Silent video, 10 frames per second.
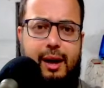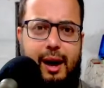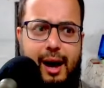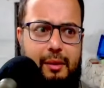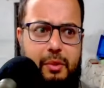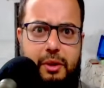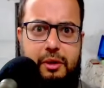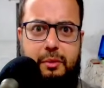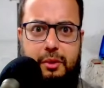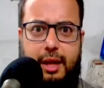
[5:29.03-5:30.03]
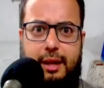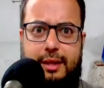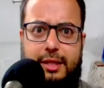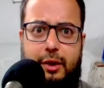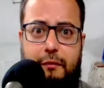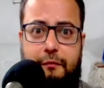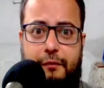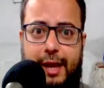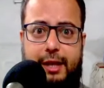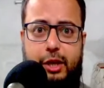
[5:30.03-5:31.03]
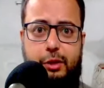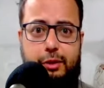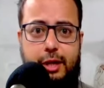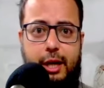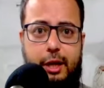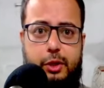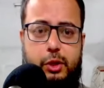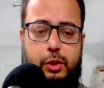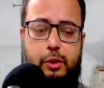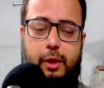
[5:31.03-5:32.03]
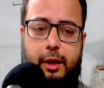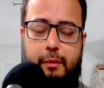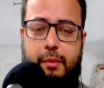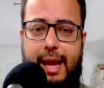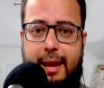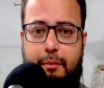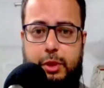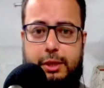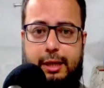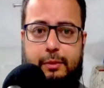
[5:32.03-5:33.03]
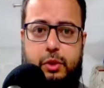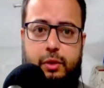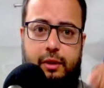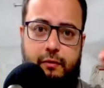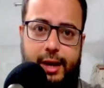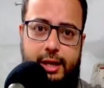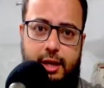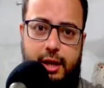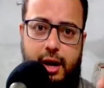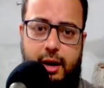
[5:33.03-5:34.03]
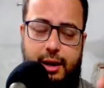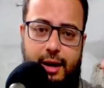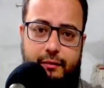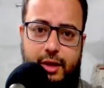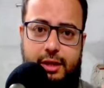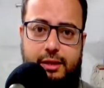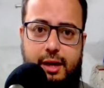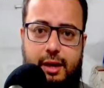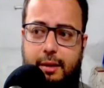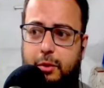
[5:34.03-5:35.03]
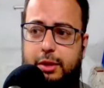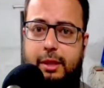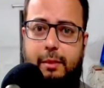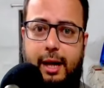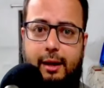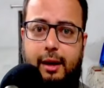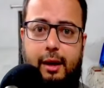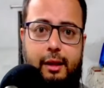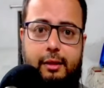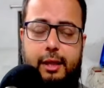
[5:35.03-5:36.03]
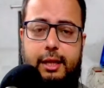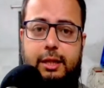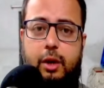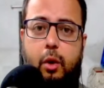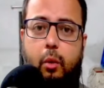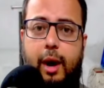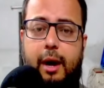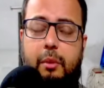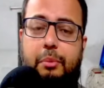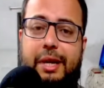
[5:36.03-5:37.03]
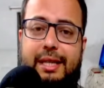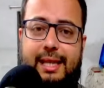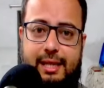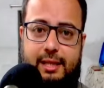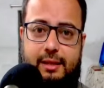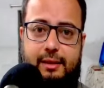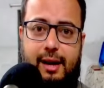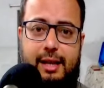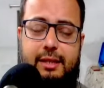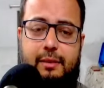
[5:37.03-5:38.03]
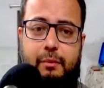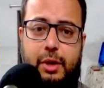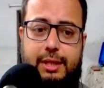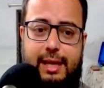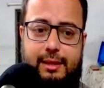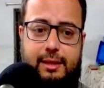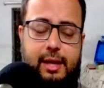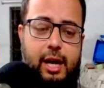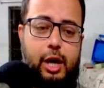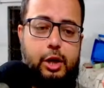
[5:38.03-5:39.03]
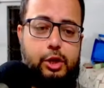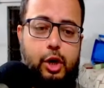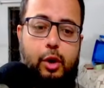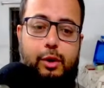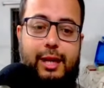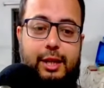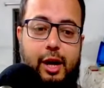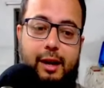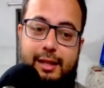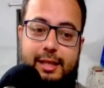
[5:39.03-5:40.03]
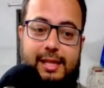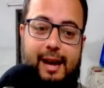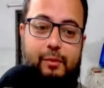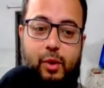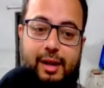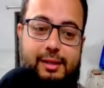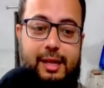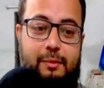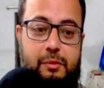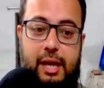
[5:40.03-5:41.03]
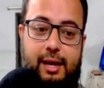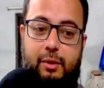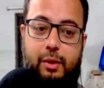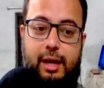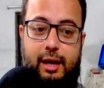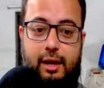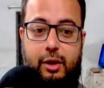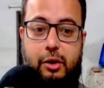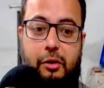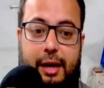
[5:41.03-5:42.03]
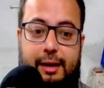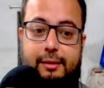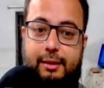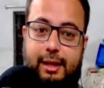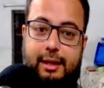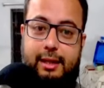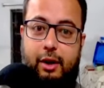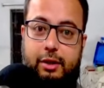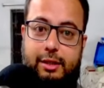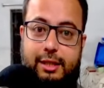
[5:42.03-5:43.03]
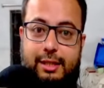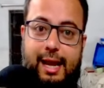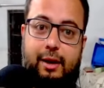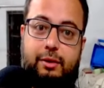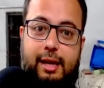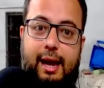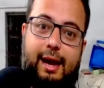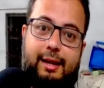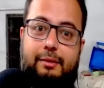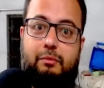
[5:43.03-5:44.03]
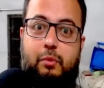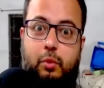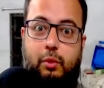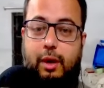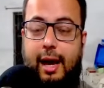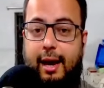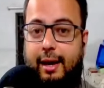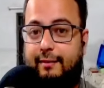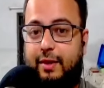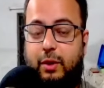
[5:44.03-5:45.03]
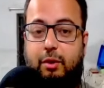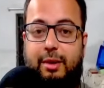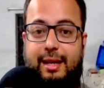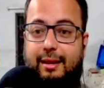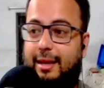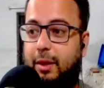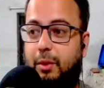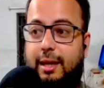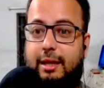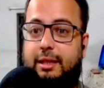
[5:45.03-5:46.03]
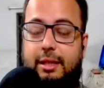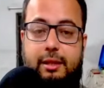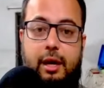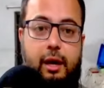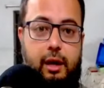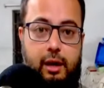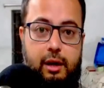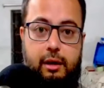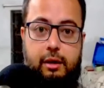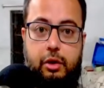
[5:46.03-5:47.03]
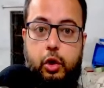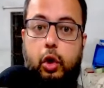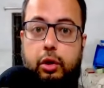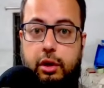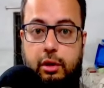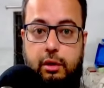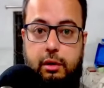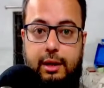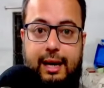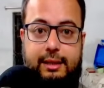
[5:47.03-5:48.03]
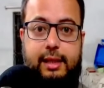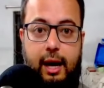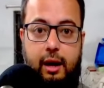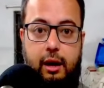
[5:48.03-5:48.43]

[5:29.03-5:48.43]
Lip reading: Unbelievable. These are all fake news to blame Muslims to invade Iraq, Afghanistan, and Muslim land. These were pretexts, guys, pretexts. So they thought this time, well, same thing. We are going to go in, get the hostages out, and voila, everything will be done. Then we can just nuke Gaza.